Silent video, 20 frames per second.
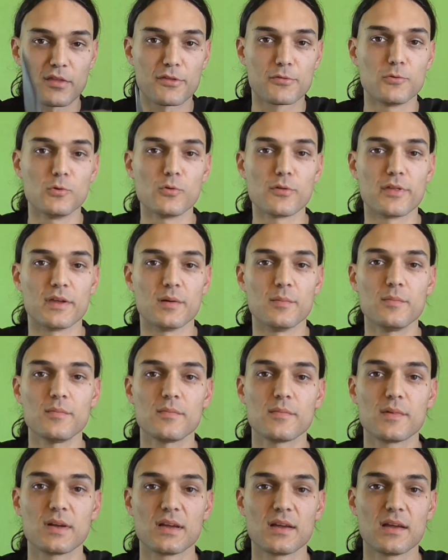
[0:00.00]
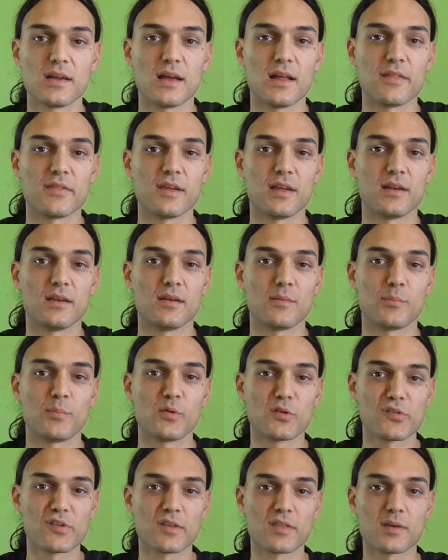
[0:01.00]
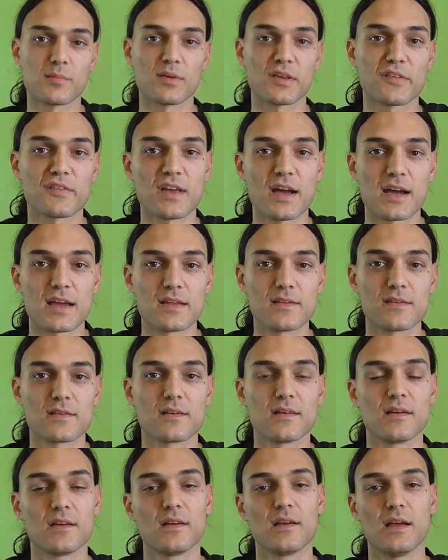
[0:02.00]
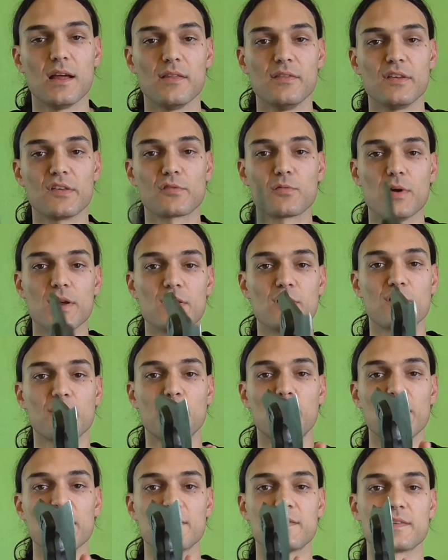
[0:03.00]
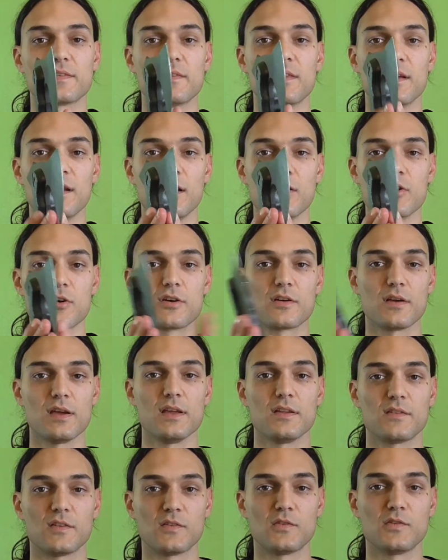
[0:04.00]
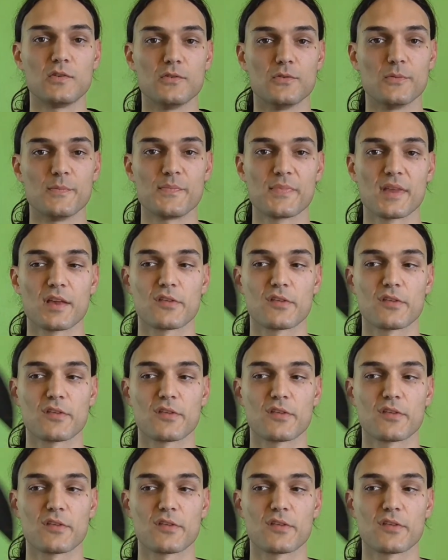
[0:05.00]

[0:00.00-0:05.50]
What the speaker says: through them and then pushing them aside, and this way you split the log into two.